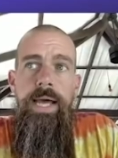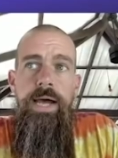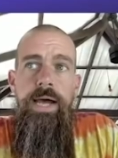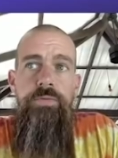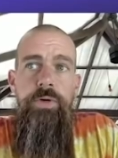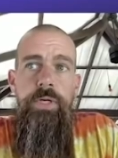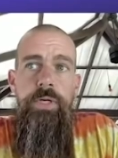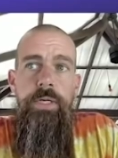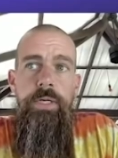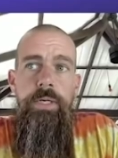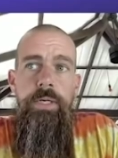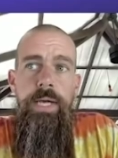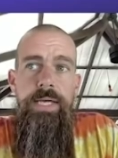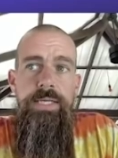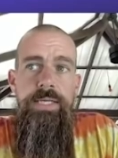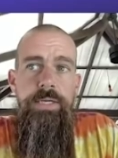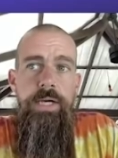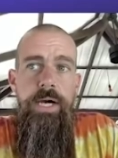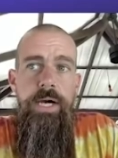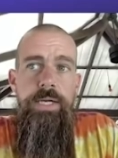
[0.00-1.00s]
pretending to
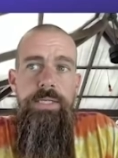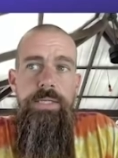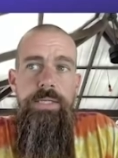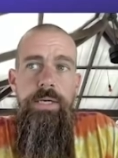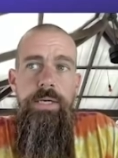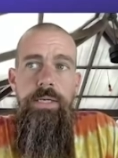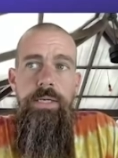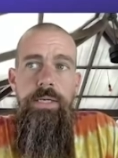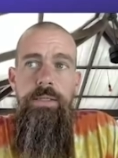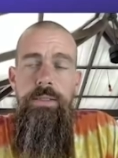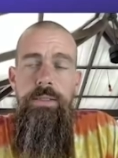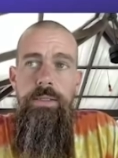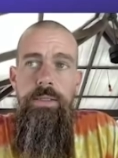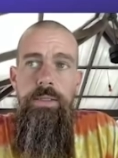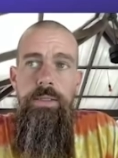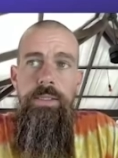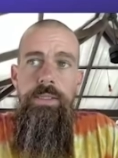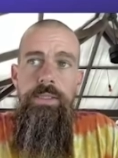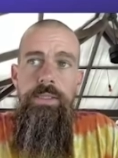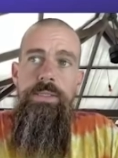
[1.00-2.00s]
be Elon Musk
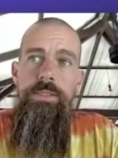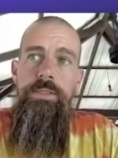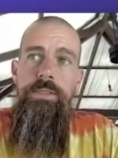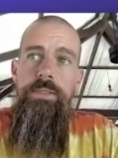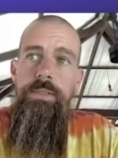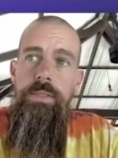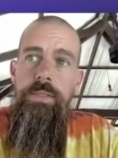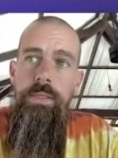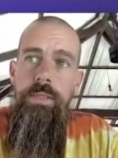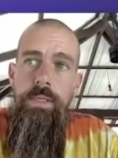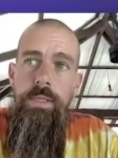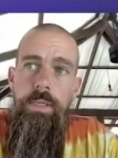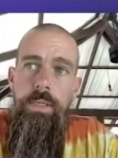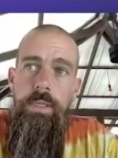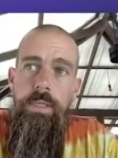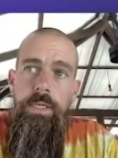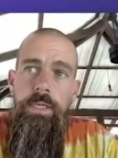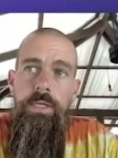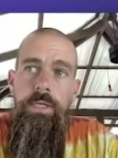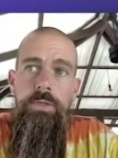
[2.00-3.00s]
or
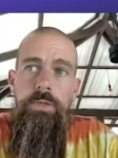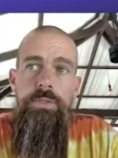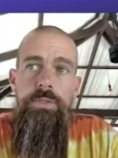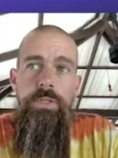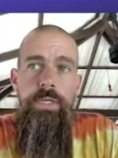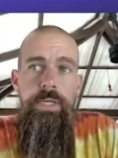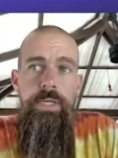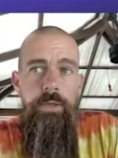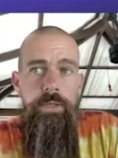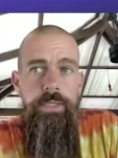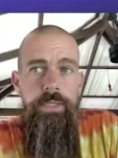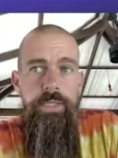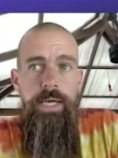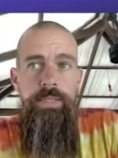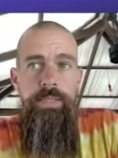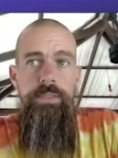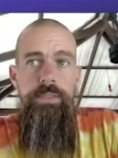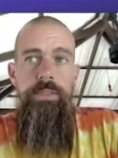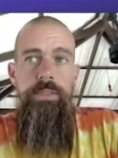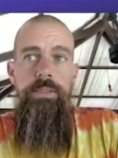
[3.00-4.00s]
Kathy Wood
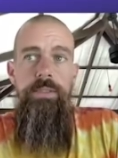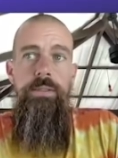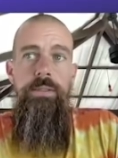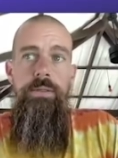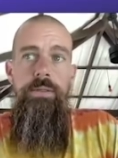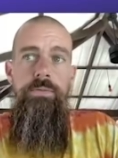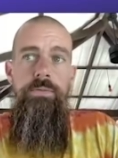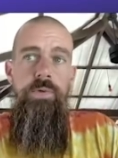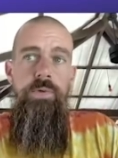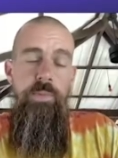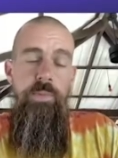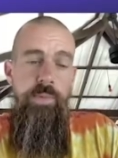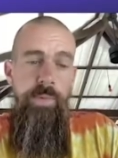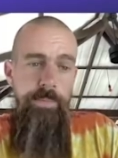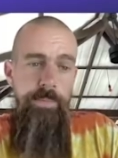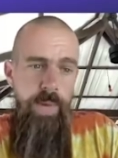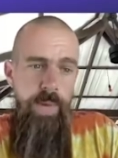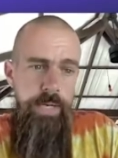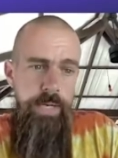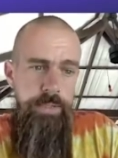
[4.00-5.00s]
from ARK Investments